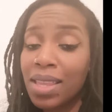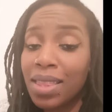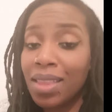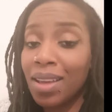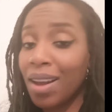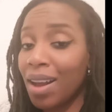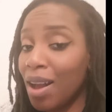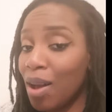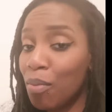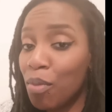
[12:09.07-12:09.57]
The
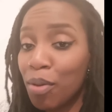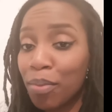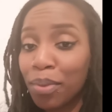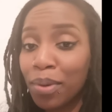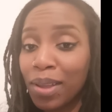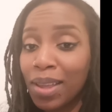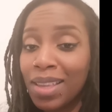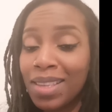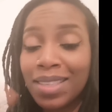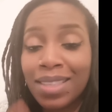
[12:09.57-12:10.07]
come up
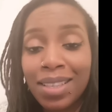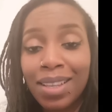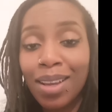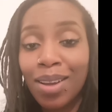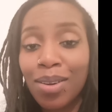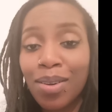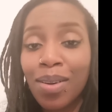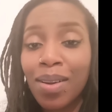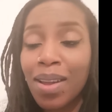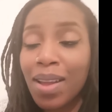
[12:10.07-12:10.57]
is
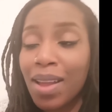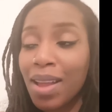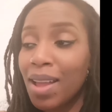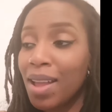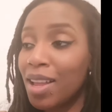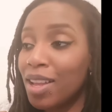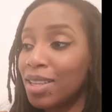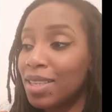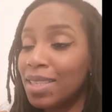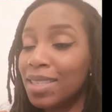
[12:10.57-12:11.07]
now
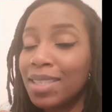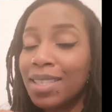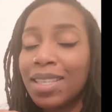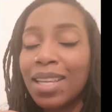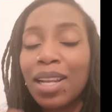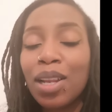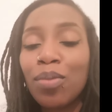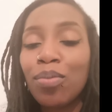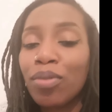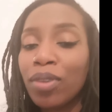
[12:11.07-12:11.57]

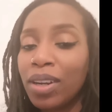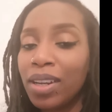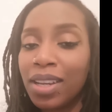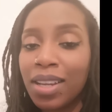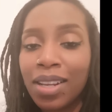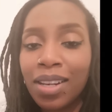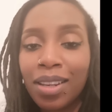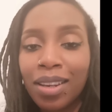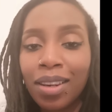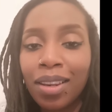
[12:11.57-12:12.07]

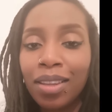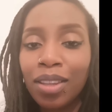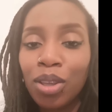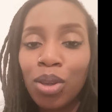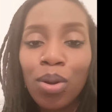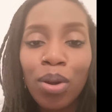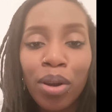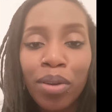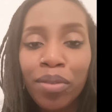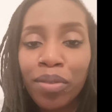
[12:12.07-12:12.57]
celebrating
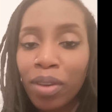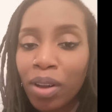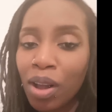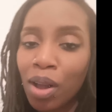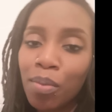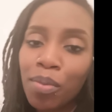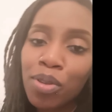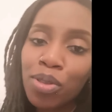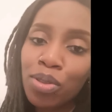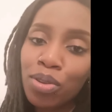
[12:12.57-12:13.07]
you
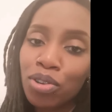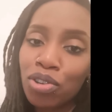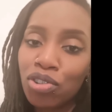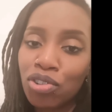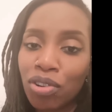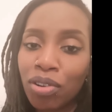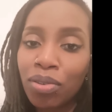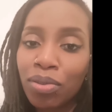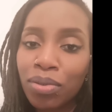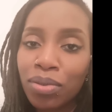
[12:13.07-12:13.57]
overcoming those
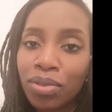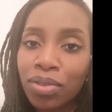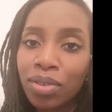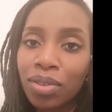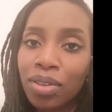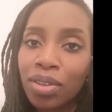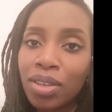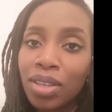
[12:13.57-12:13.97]
struggles.